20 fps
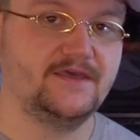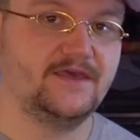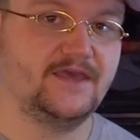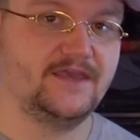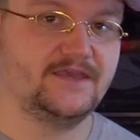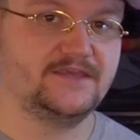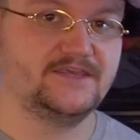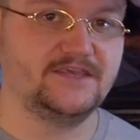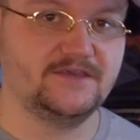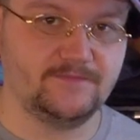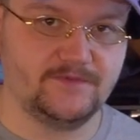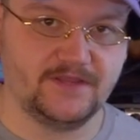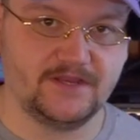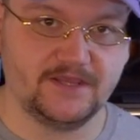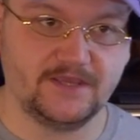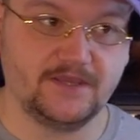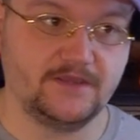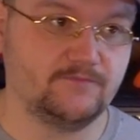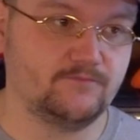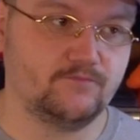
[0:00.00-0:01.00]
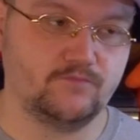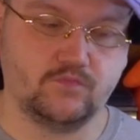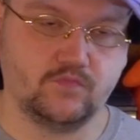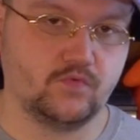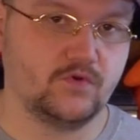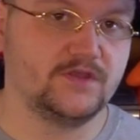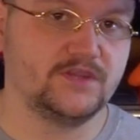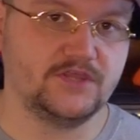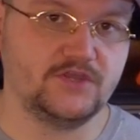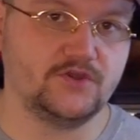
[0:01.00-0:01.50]
and keep getting a
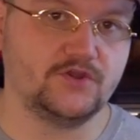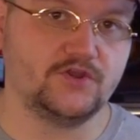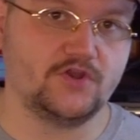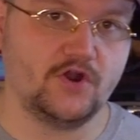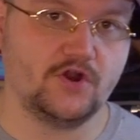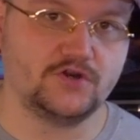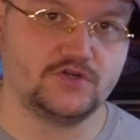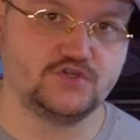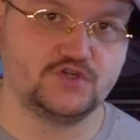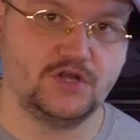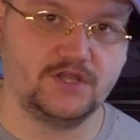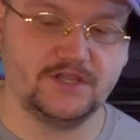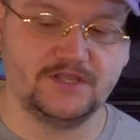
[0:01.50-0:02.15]
really good card draw